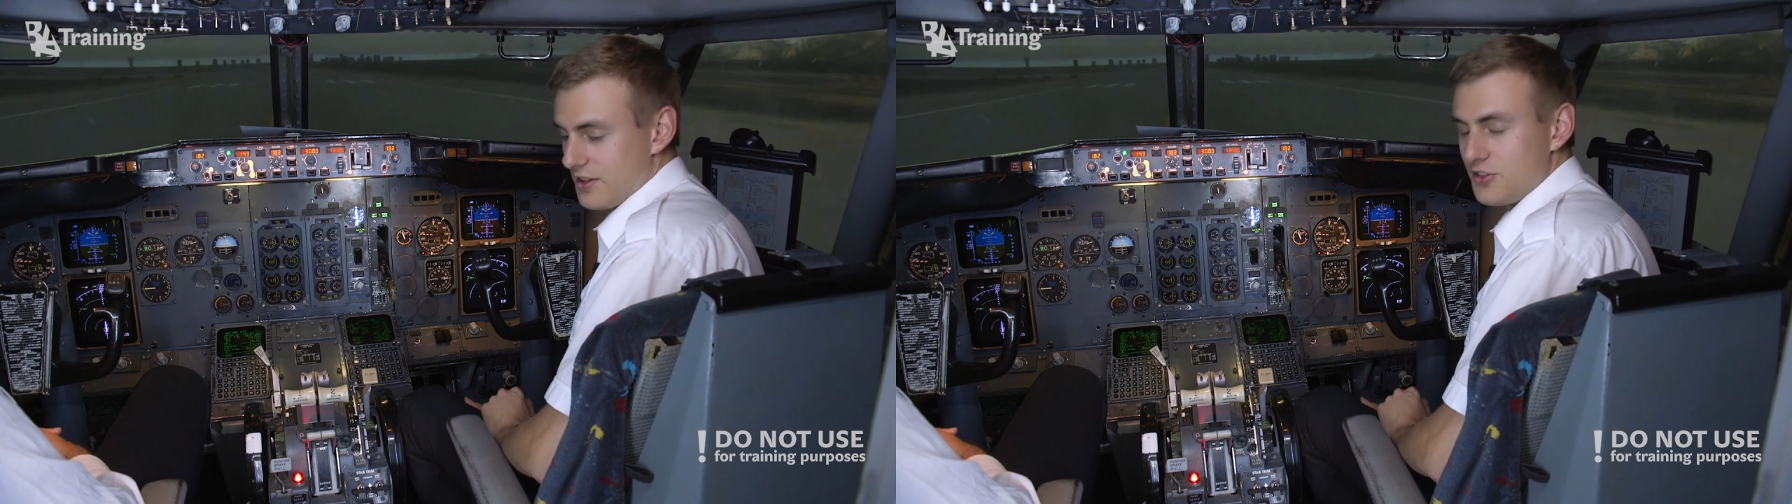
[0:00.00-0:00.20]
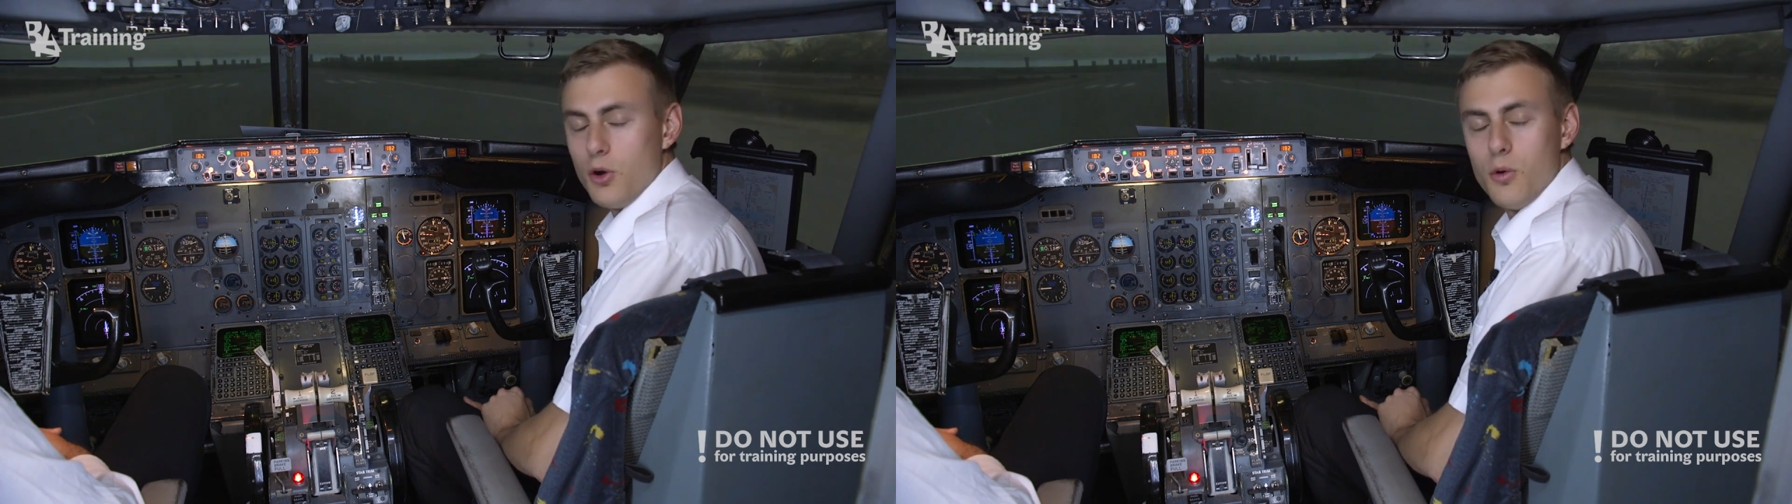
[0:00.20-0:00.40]

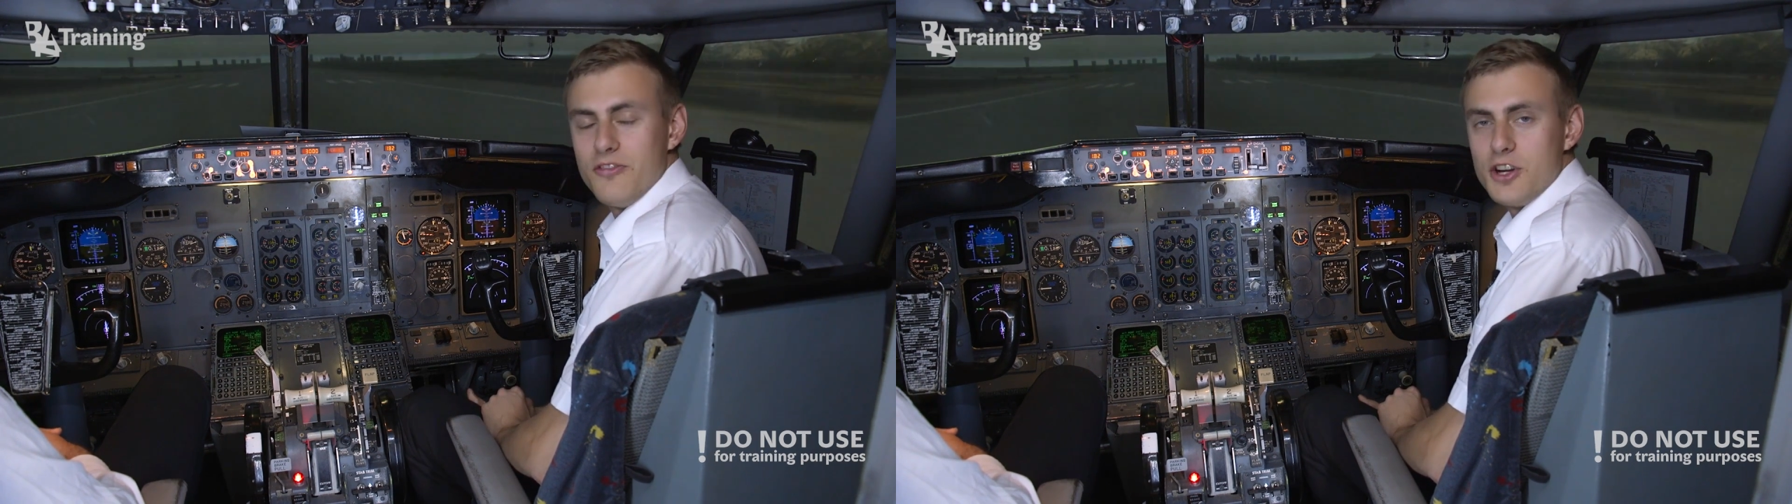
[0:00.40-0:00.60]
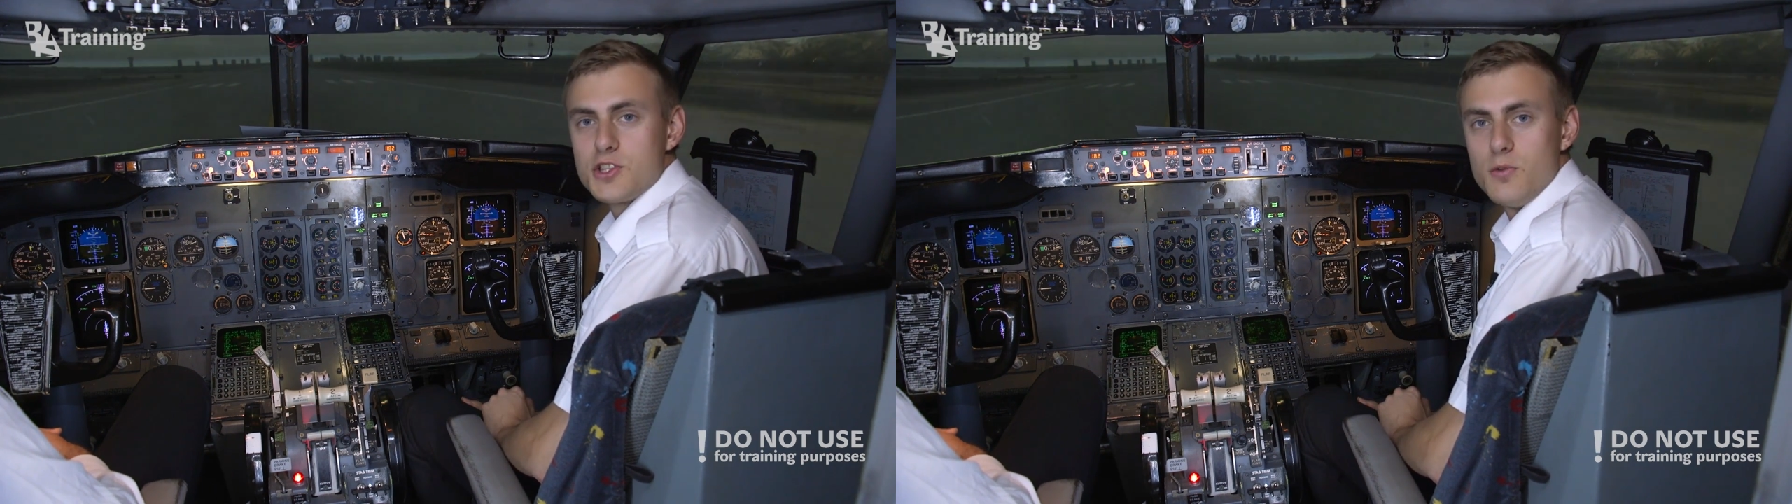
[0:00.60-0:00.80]
So
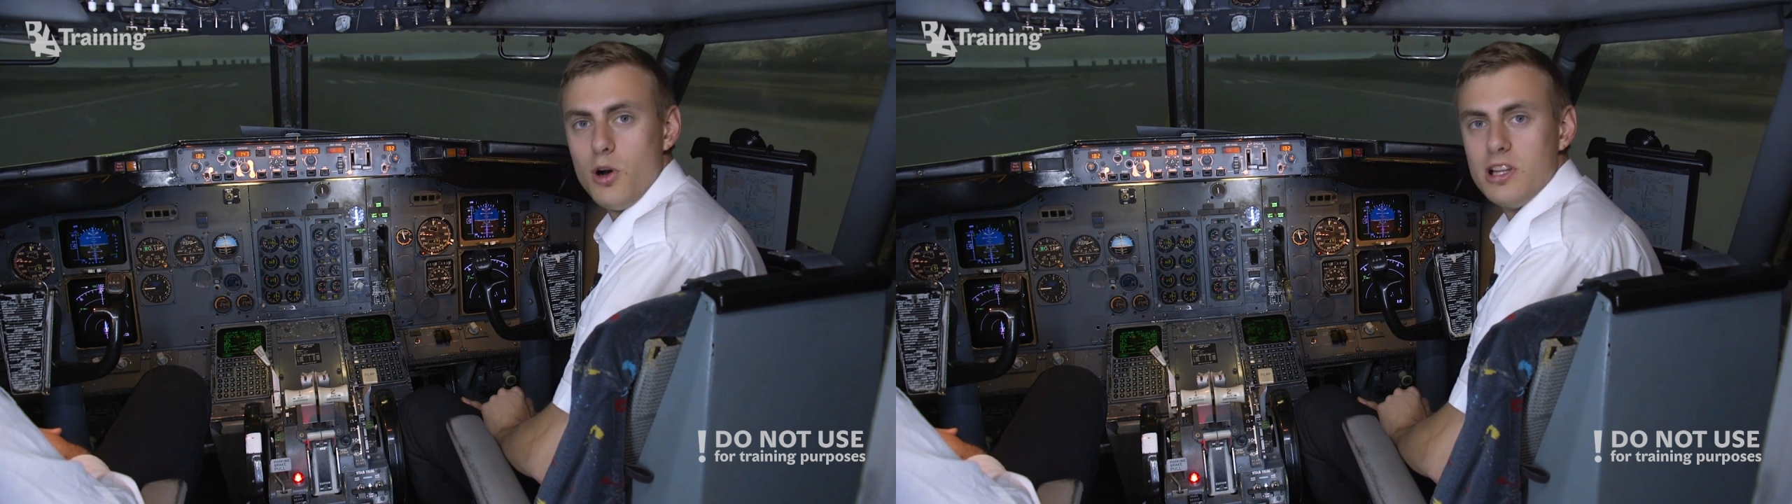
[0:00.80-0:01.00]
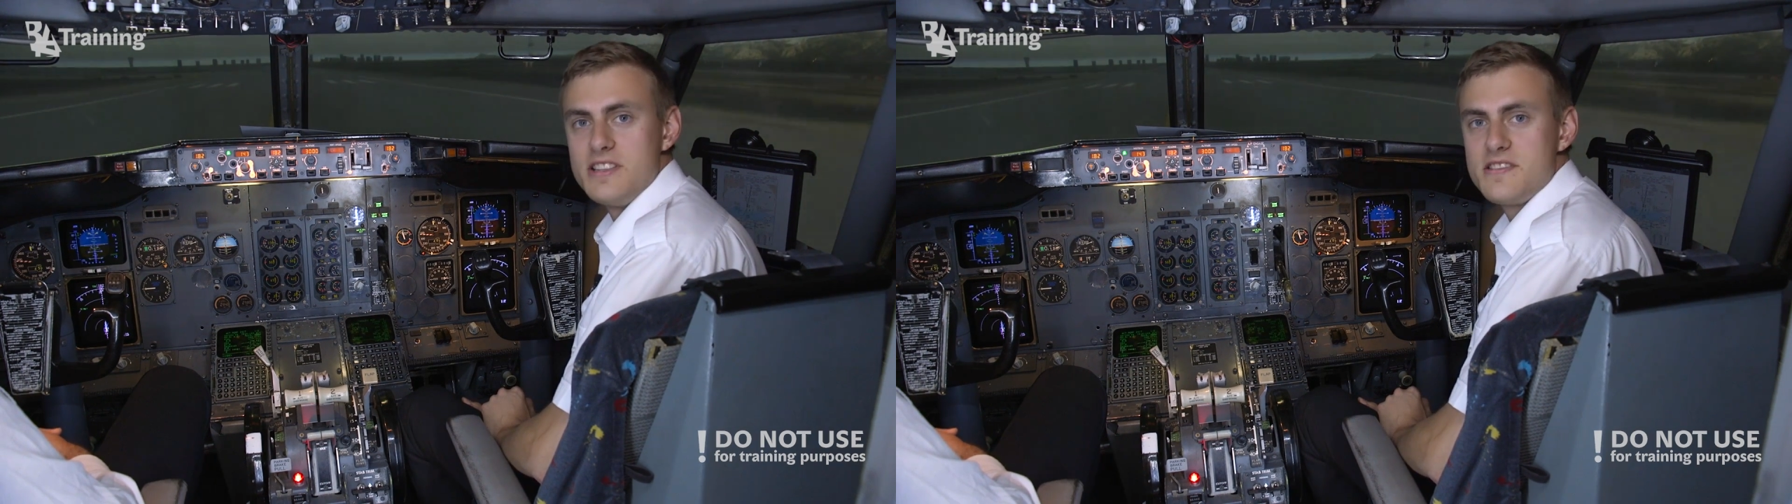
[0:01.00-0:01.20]
first of
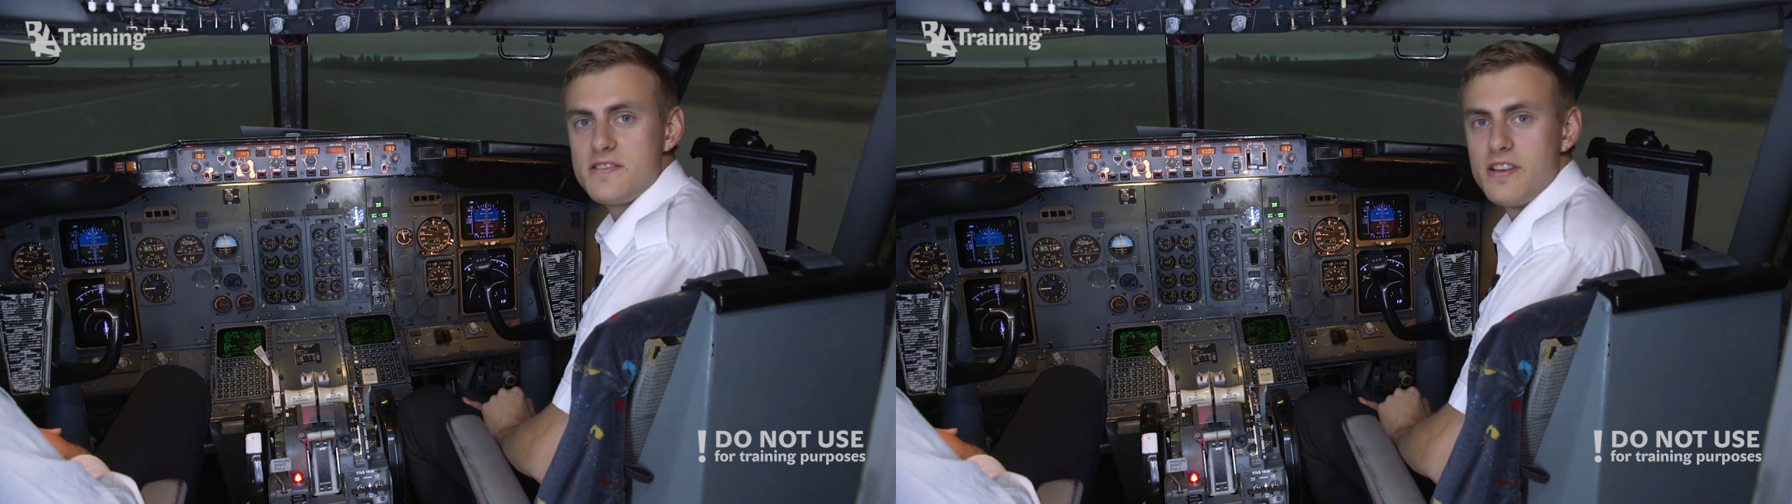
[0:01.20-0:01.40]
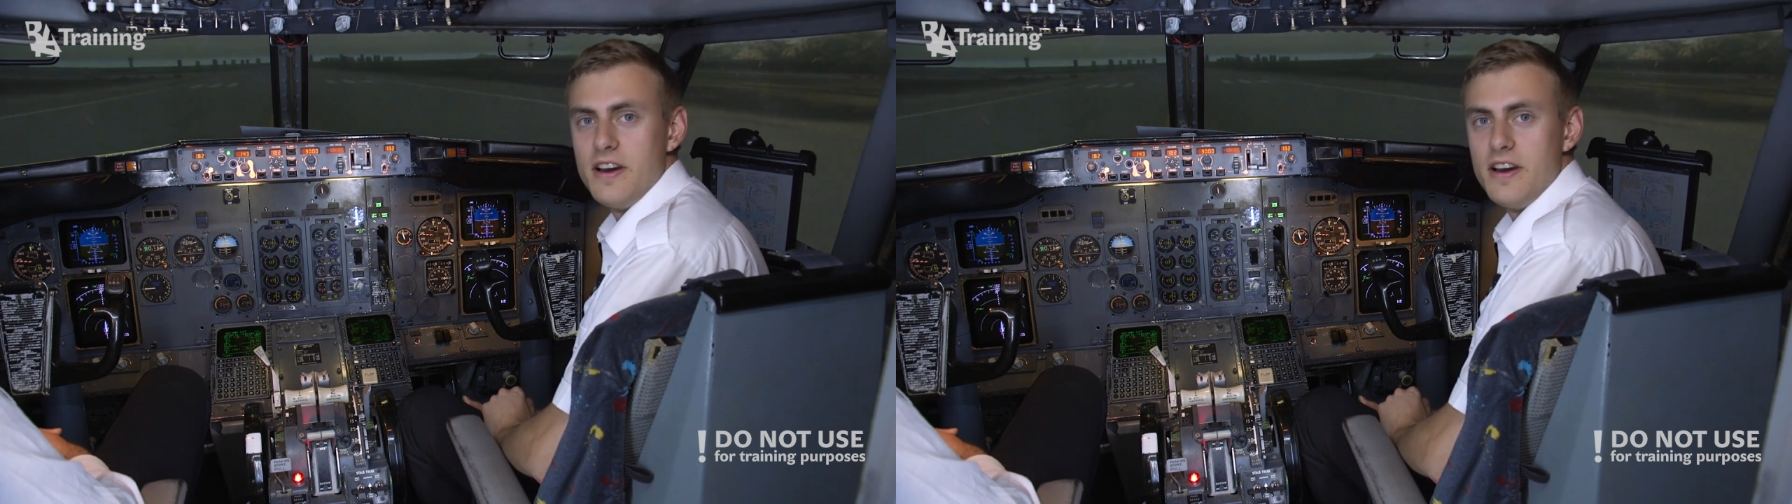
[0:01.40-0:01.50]
all is